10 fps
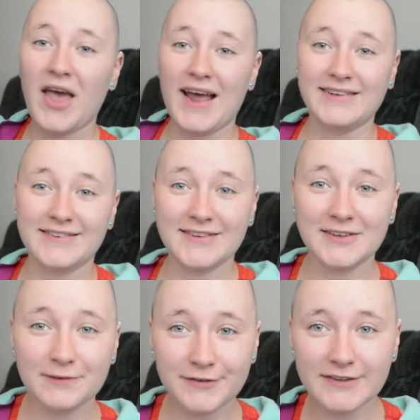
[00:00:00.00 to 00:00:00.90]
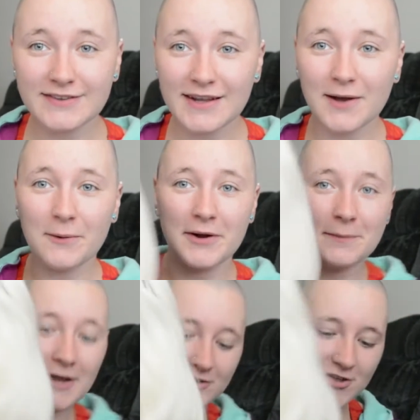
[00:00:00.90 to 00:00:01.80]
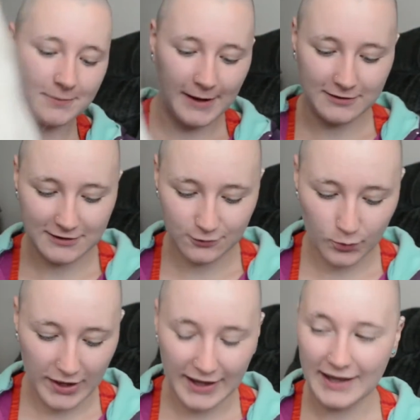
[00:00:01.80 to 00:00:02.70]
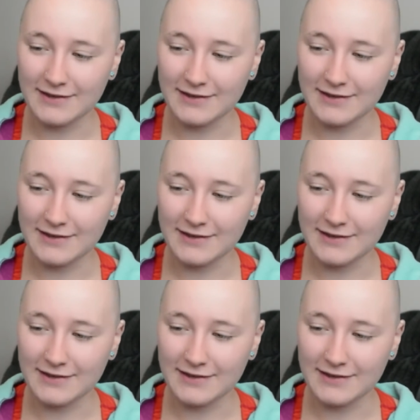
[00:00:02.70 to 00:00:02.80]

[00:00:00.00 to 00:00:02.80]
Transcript: Okay, so the first thing I want to mention about this wig